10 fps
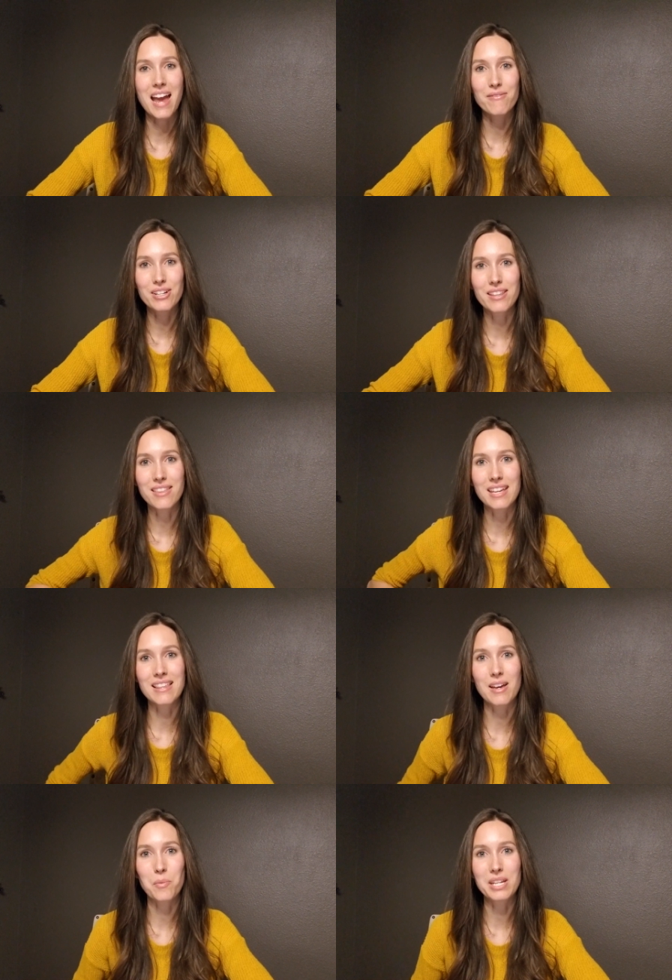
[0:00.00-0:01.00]

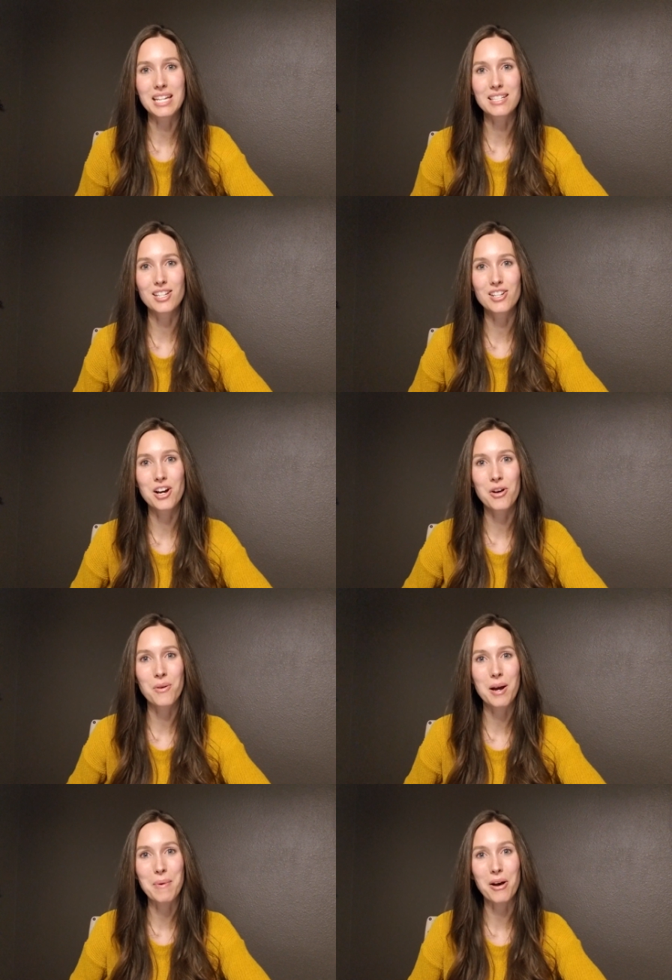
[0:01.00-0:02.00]
everything that we need to
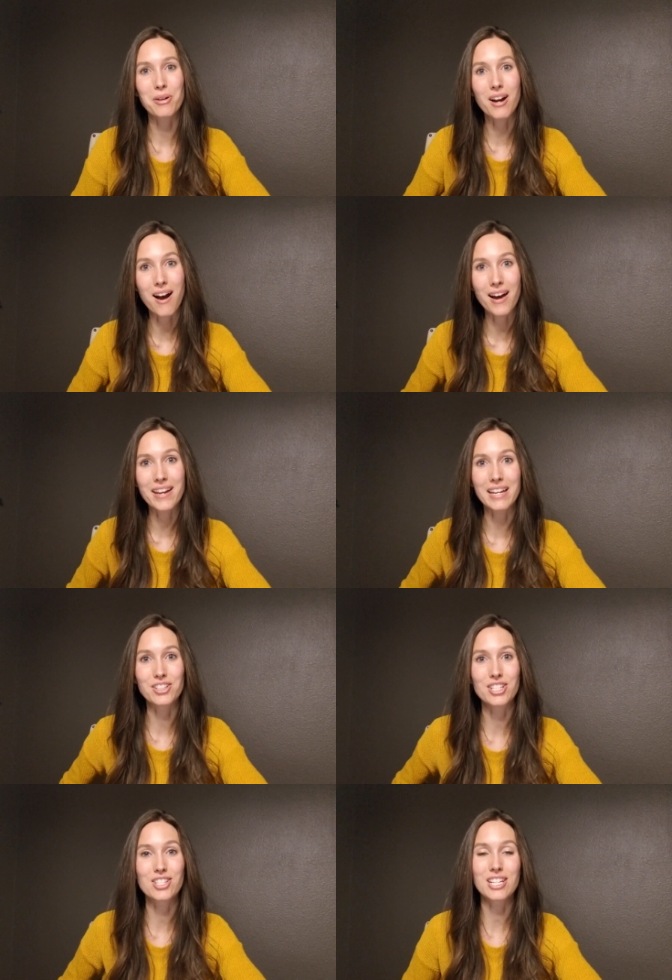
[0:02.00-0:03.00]
know about God and
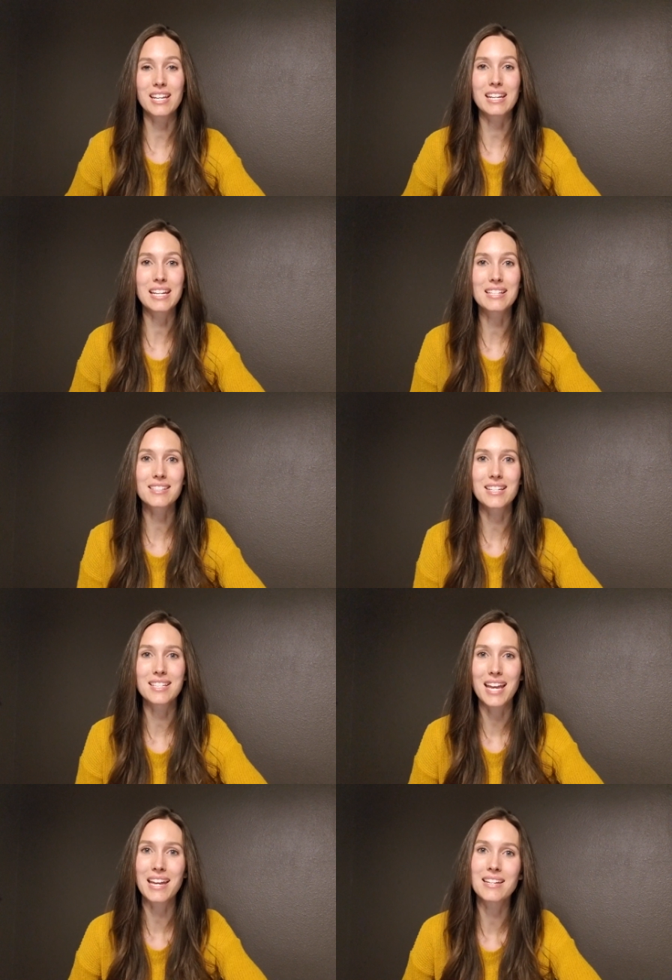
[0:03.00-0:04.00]
Christianity is
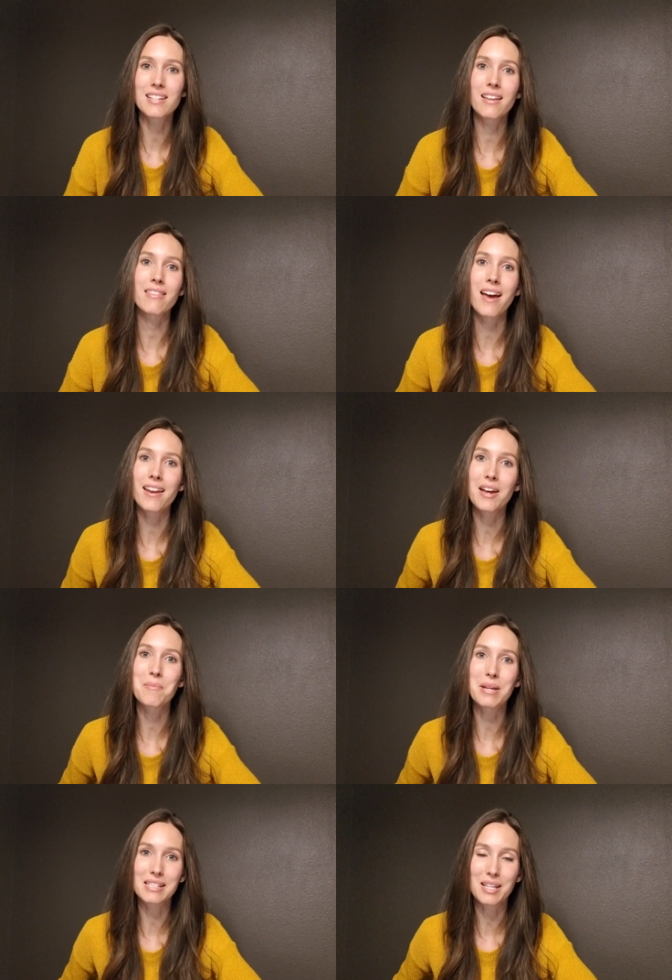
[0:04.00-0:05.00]
contained in that
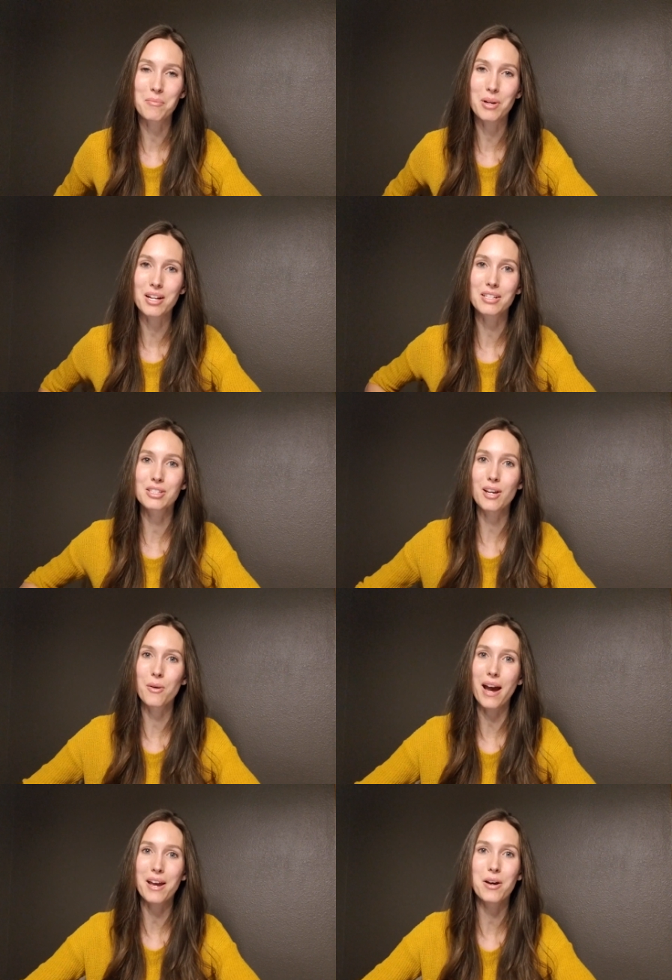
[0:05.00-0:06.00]
amazing book.
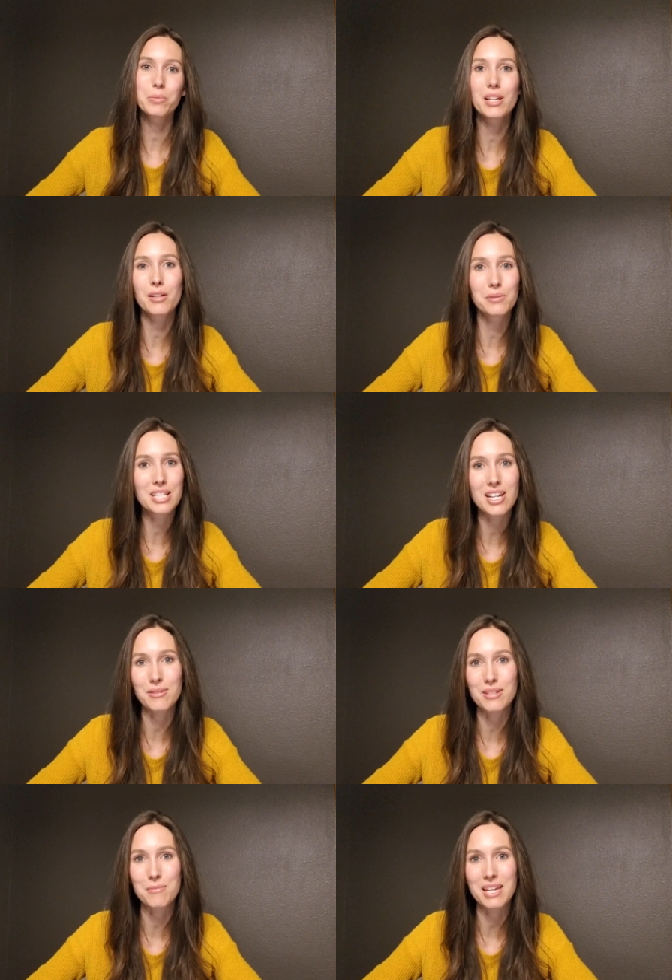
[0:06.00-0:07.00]
So I hope that you'll reach
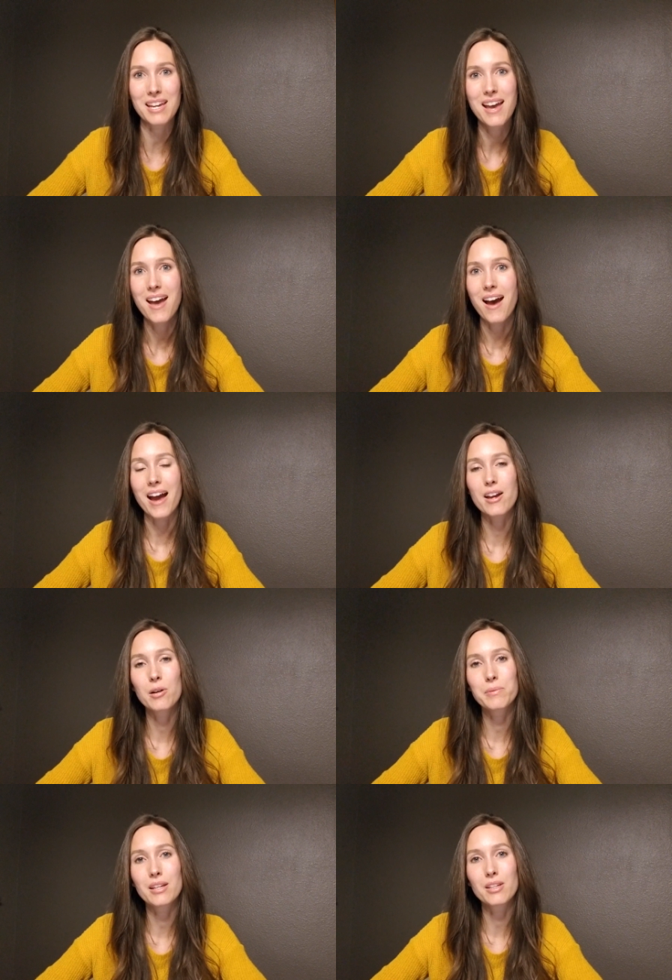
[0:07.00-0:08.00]
out to me. I
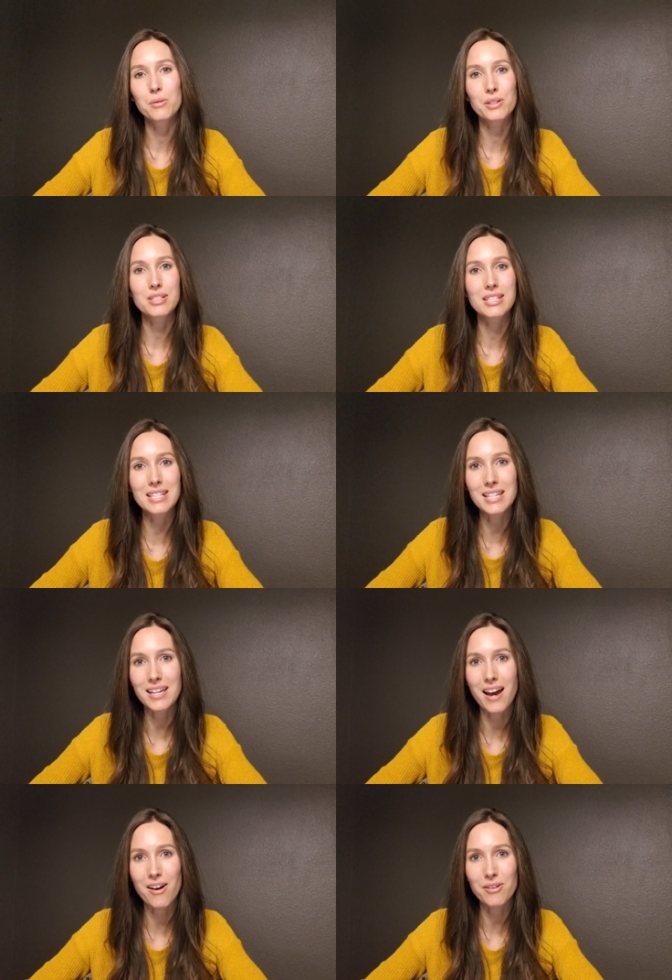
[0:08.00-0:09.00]
hope that you will seek
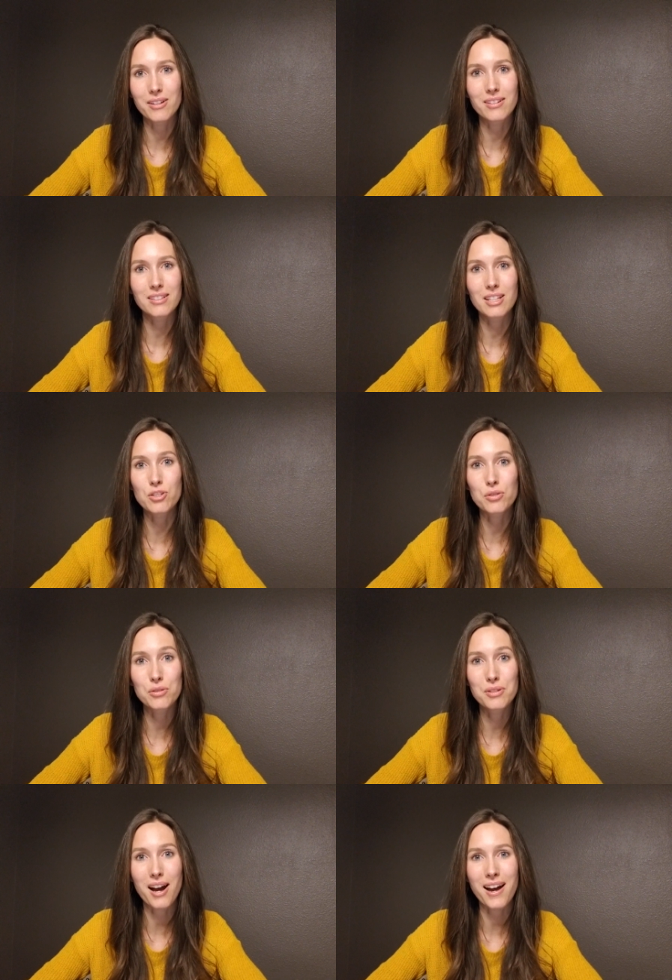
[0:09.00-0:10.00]
out the
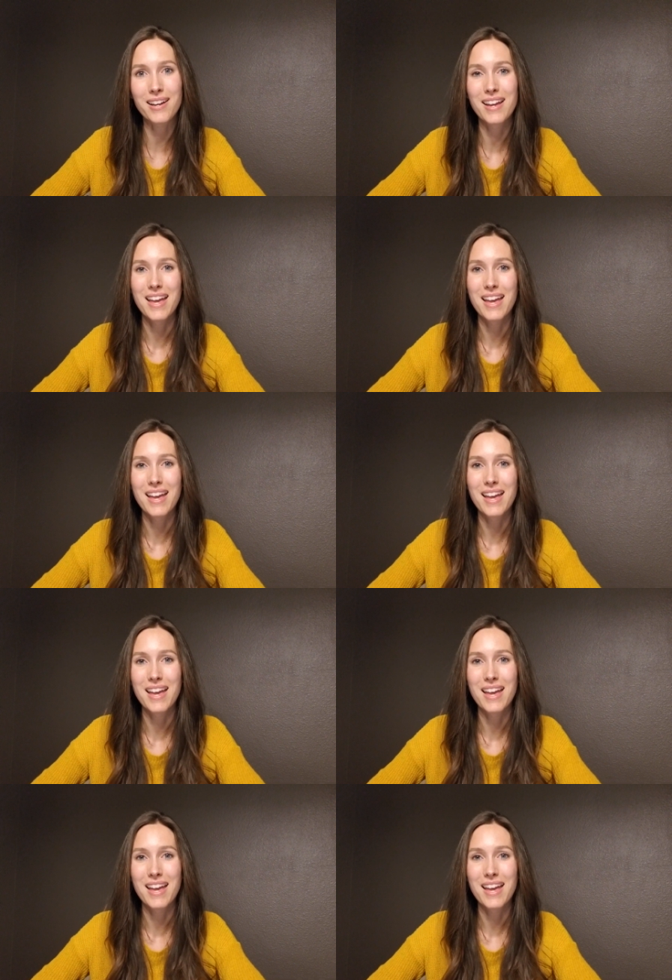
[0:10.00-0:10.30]
true God